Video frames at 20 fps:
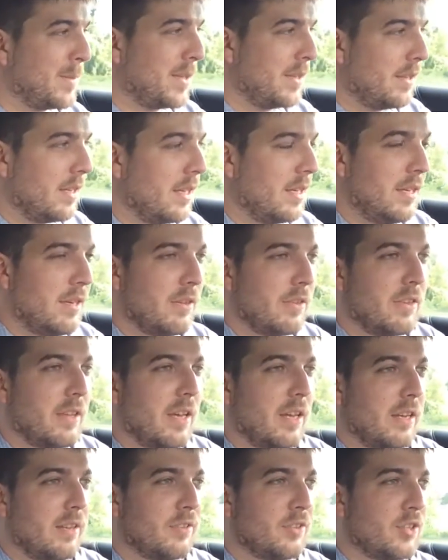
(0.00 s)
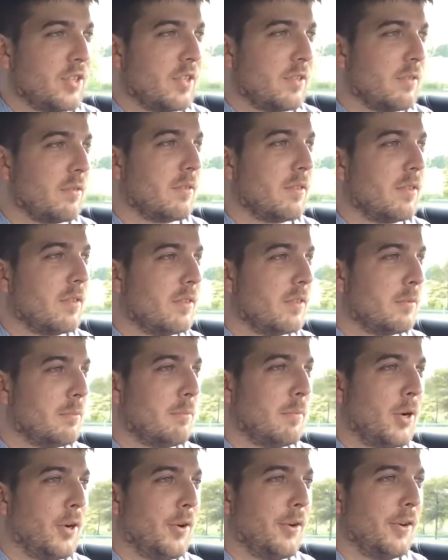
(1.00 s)
can hear that
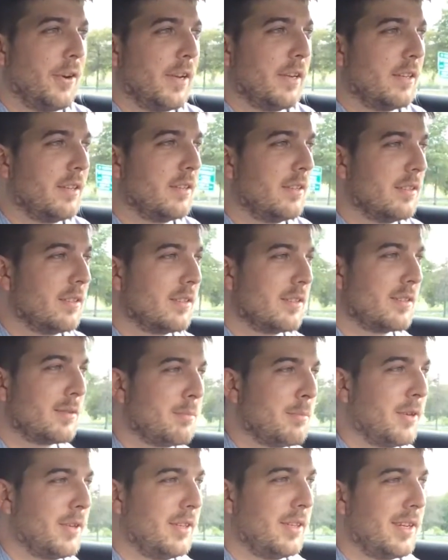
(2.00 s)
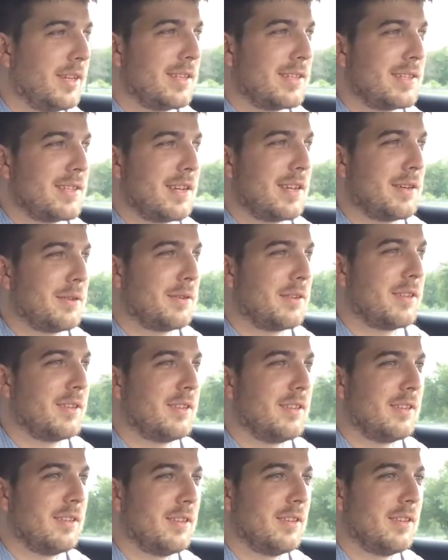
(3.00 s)
engine purring. It's a pretty nice sound.